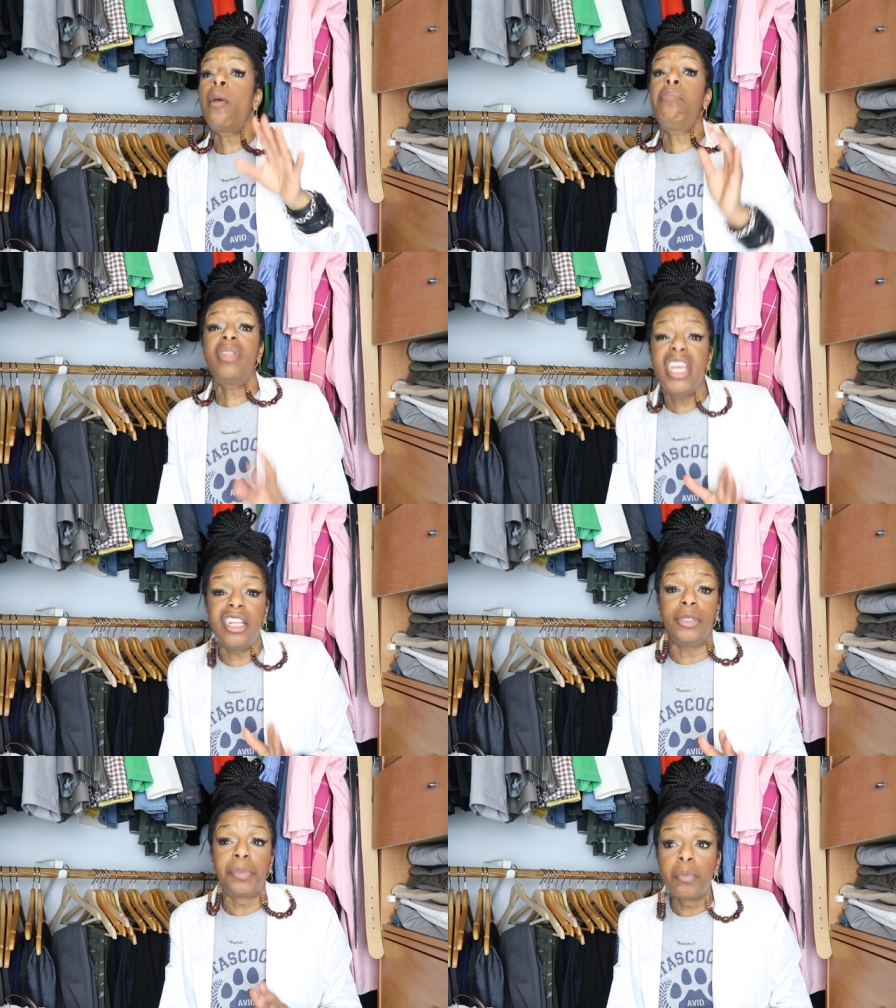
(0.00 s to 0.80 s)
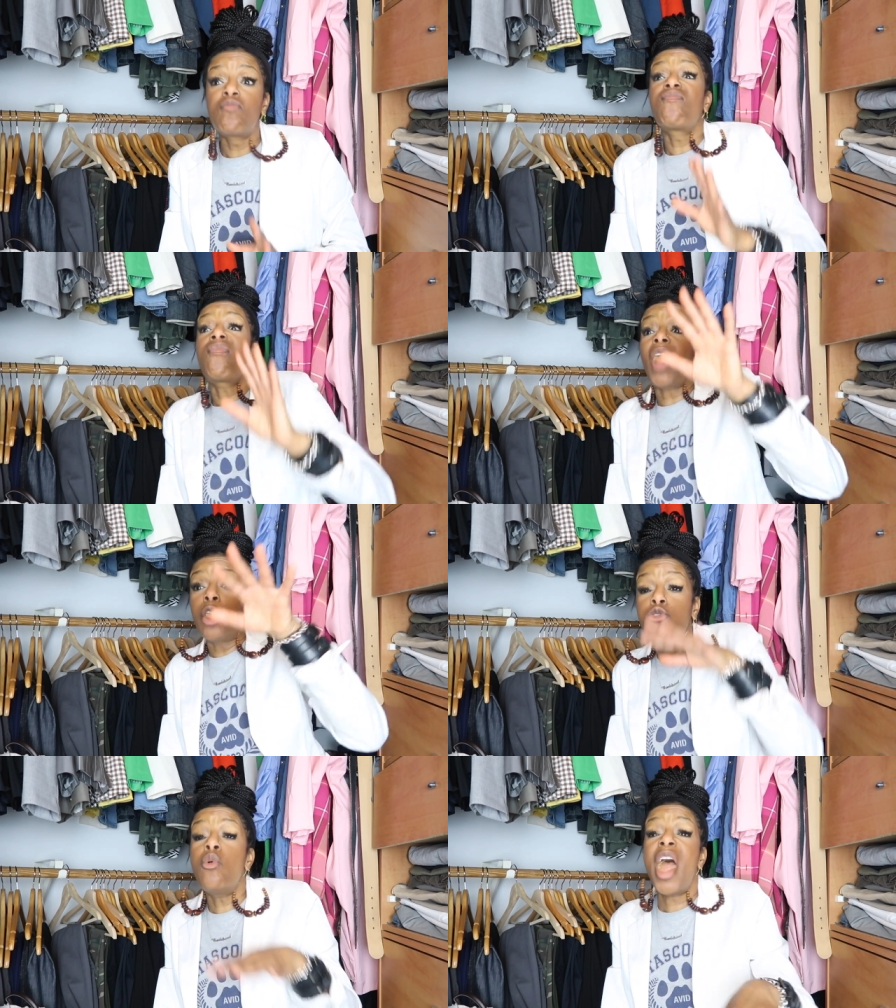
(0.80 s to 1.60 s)
completed
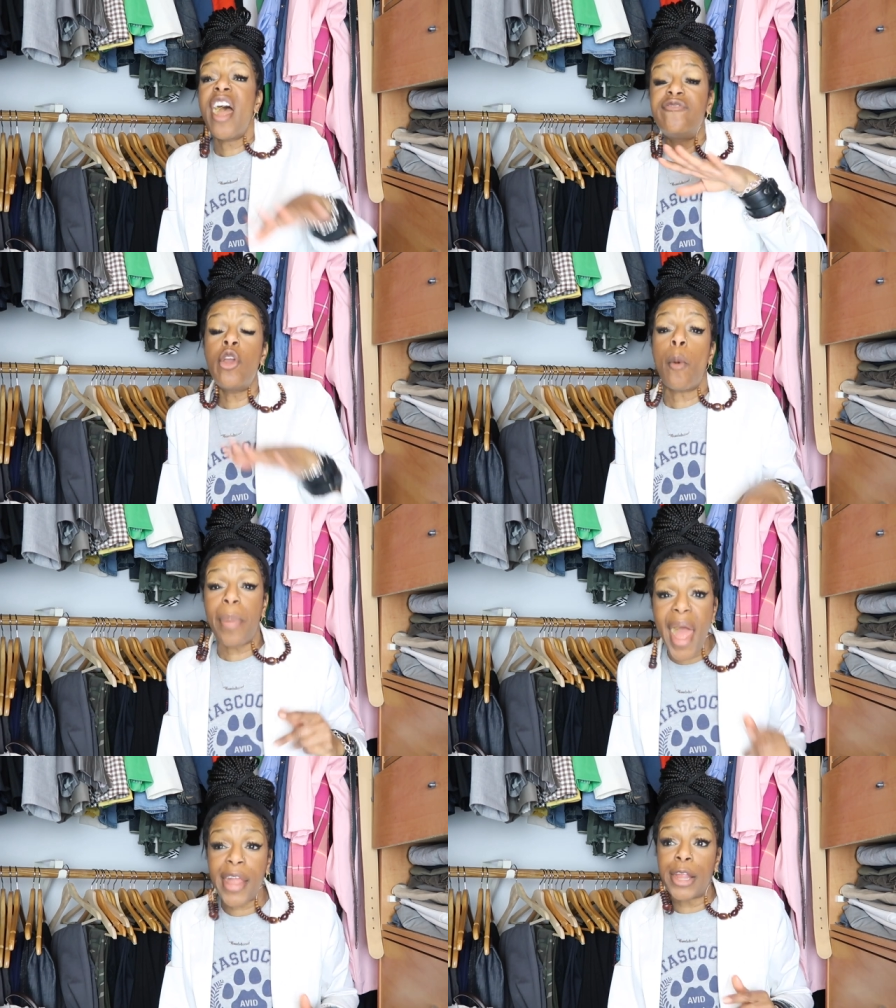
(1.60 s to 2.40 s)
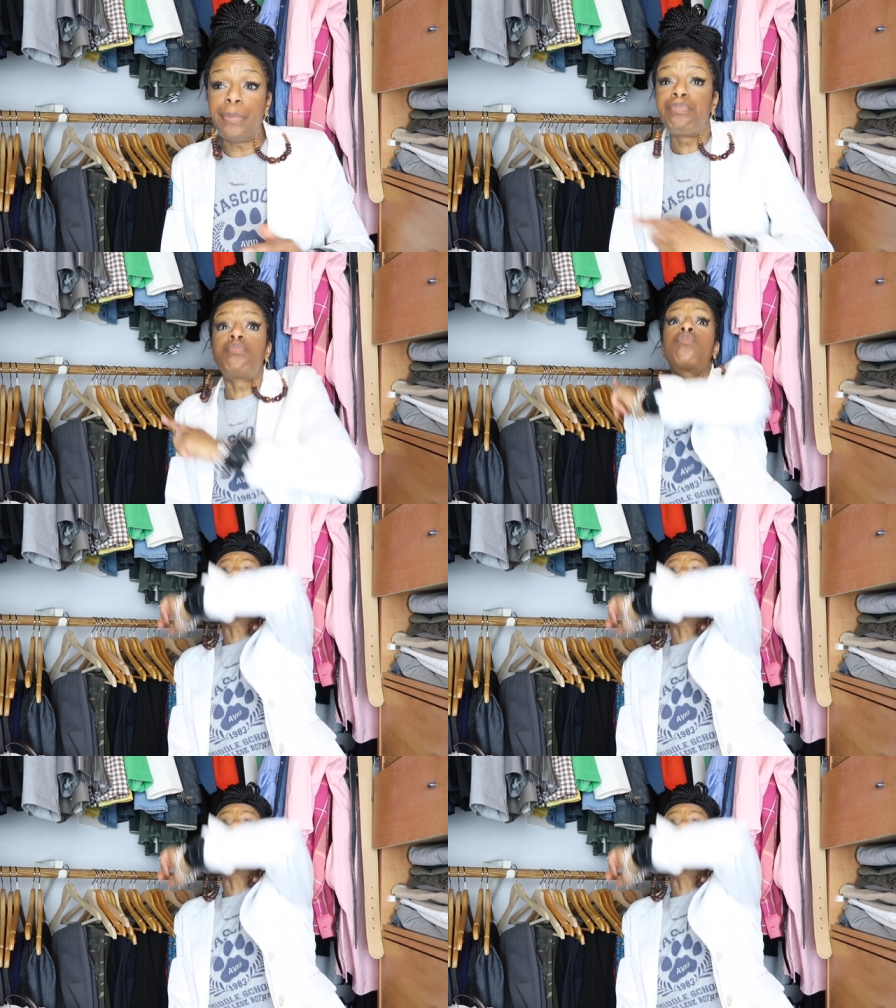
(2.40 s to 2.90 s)
and you have your packet,